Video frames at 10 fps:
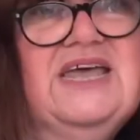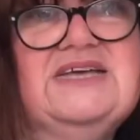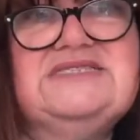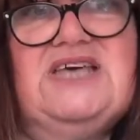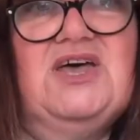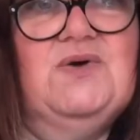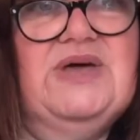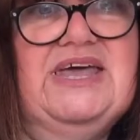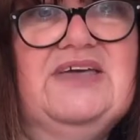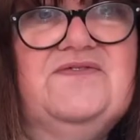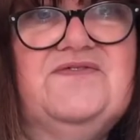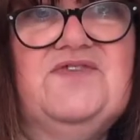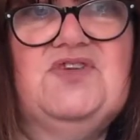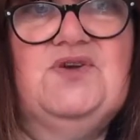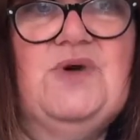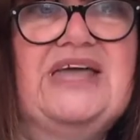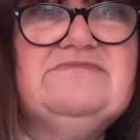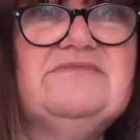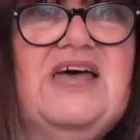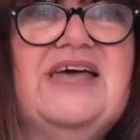So if you
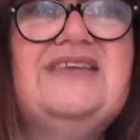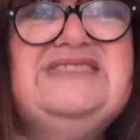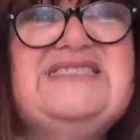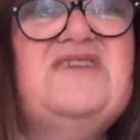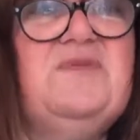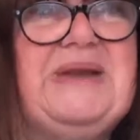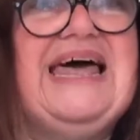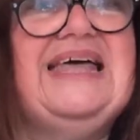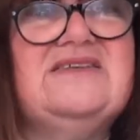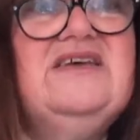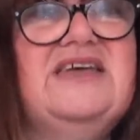didn't have a plan